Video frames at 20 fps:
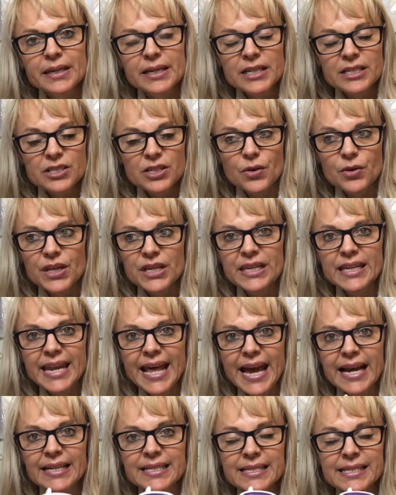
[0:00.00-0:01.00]
So the
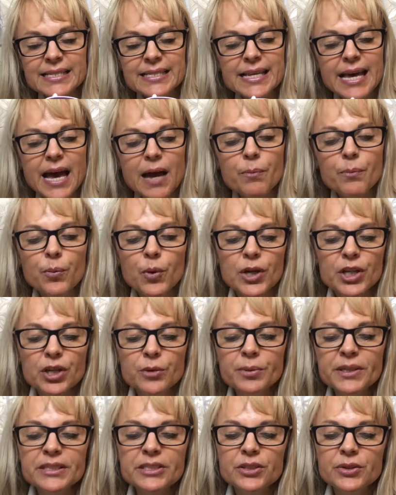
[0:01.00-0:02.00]
next step, what you'll
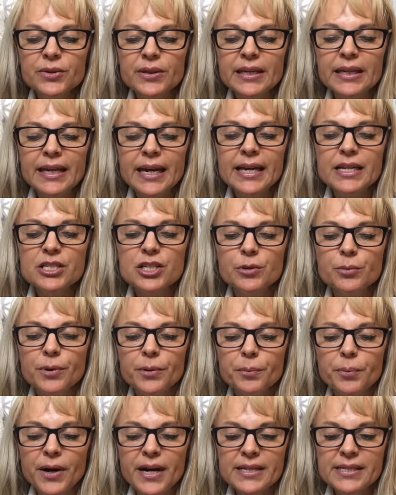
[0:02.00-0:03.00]
be doing is you'll be
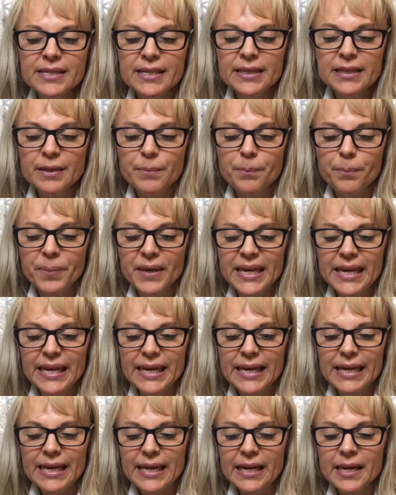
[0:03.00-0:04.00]
pressing the
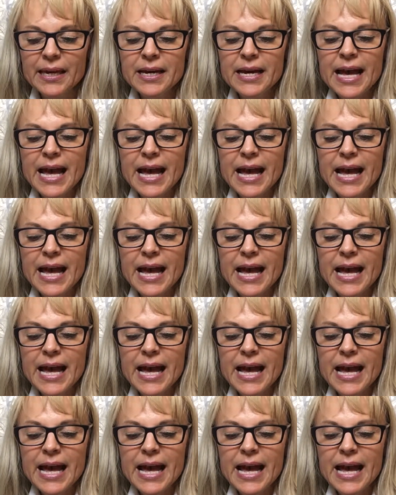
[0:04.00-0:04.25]
P,